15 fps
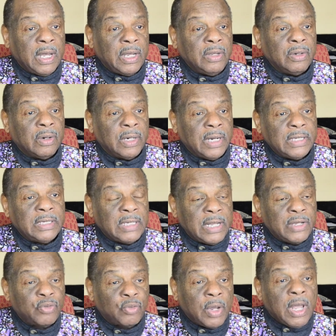
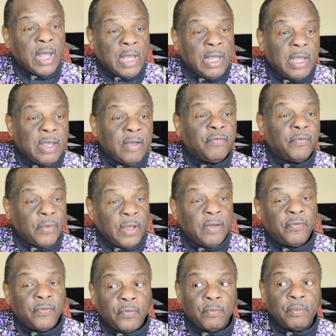
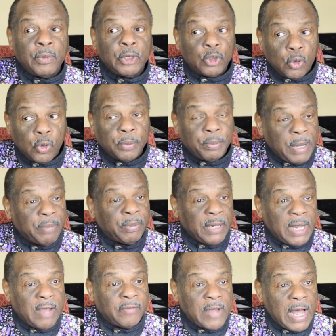if mature people
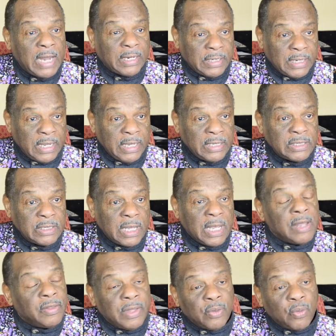have holidays,
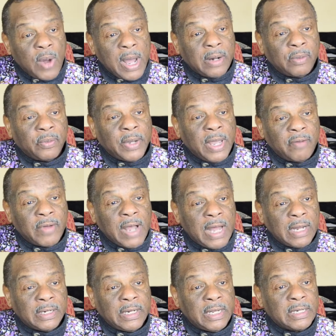mm-hmm. then why don't we have a
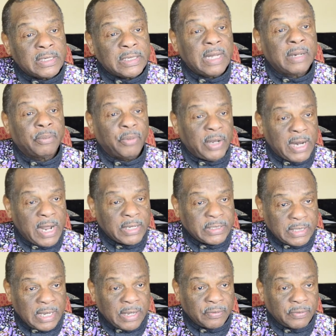holiday to celebrate
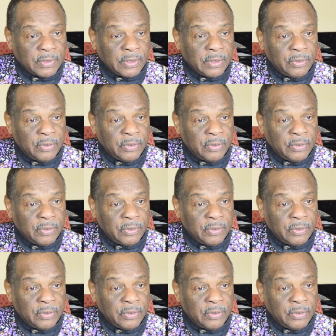ourselves?